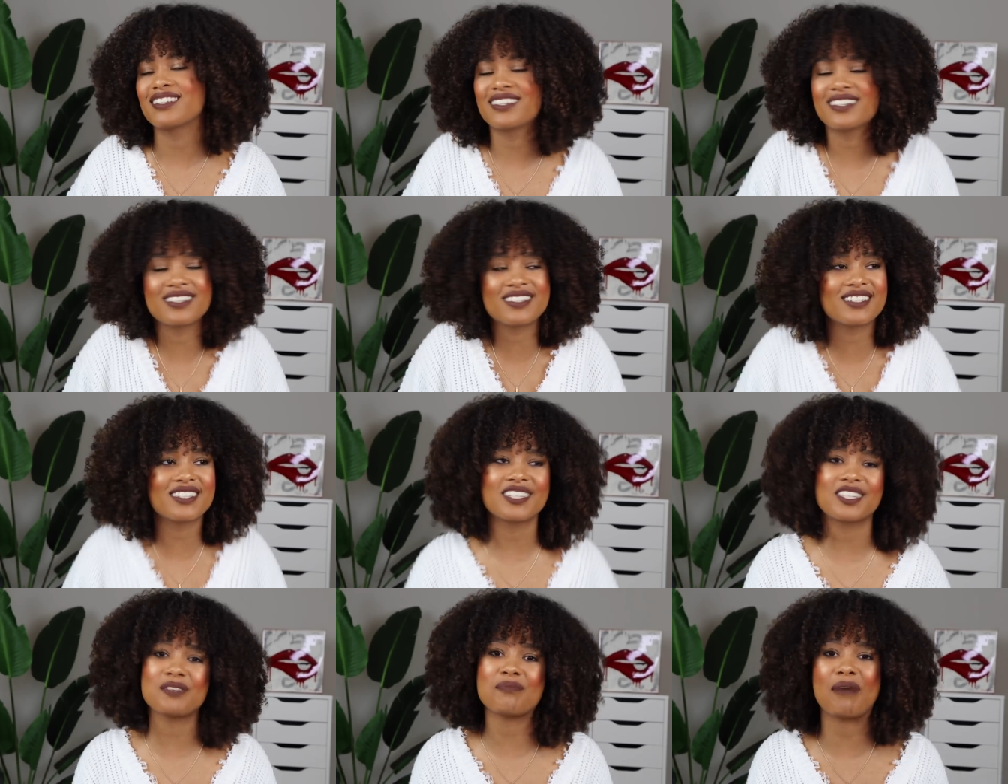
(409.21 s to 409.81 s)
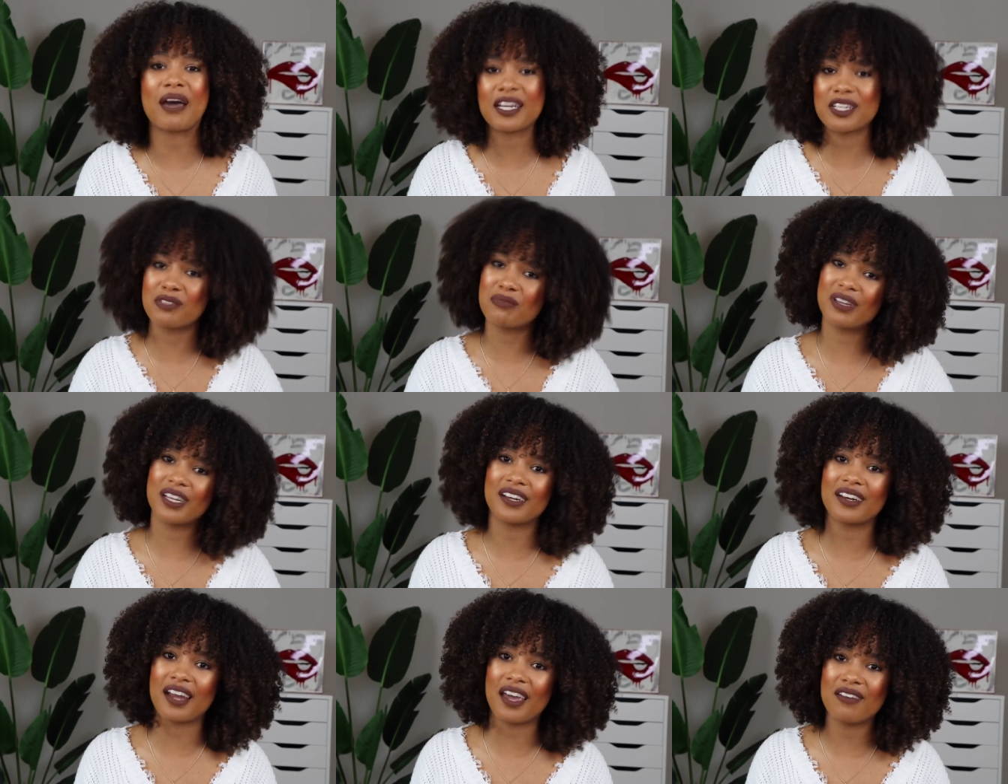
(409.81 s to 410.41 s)
it's just a match
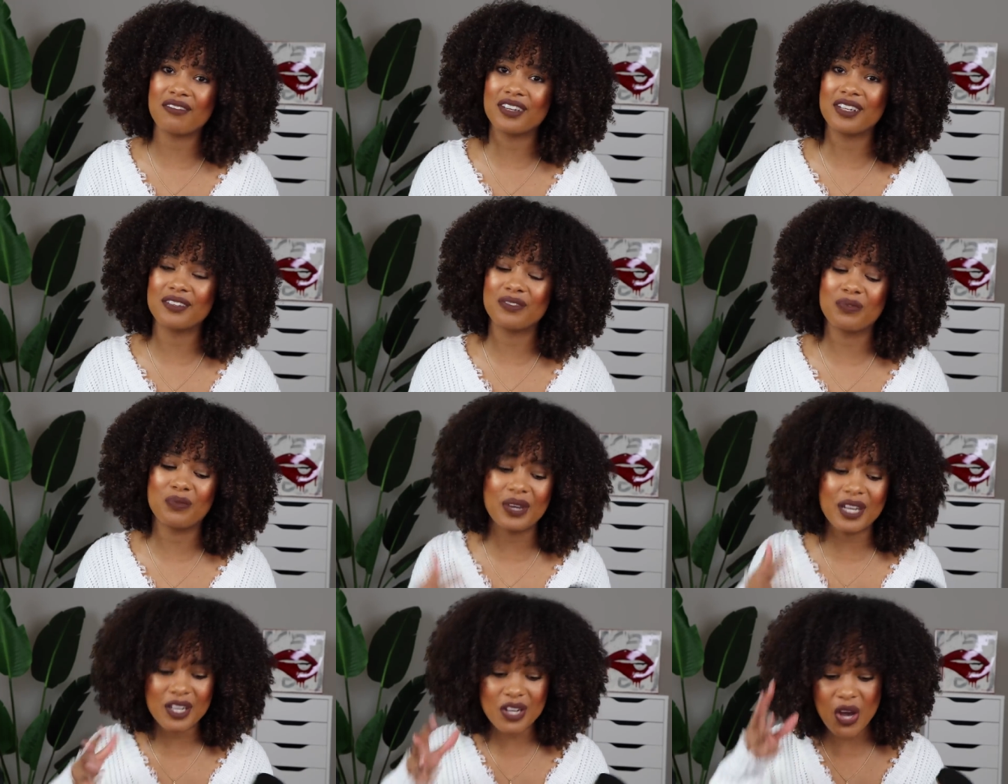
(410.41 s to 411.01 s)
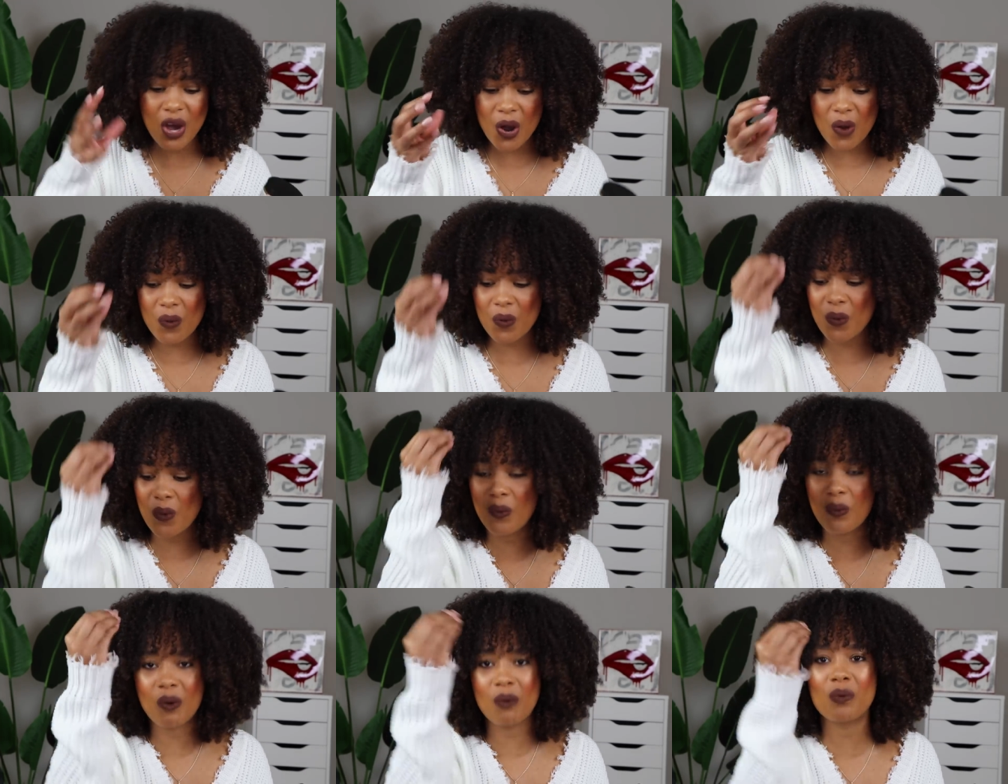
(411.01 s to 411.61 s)
made in heaven. We
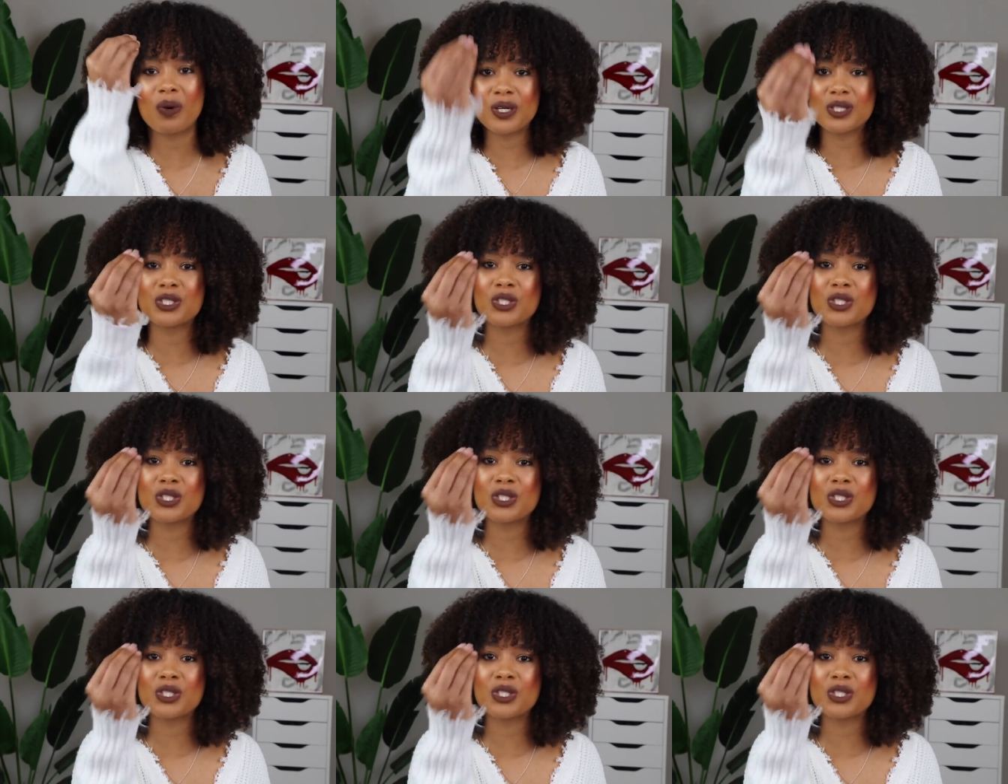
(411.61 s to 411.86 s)
know what we're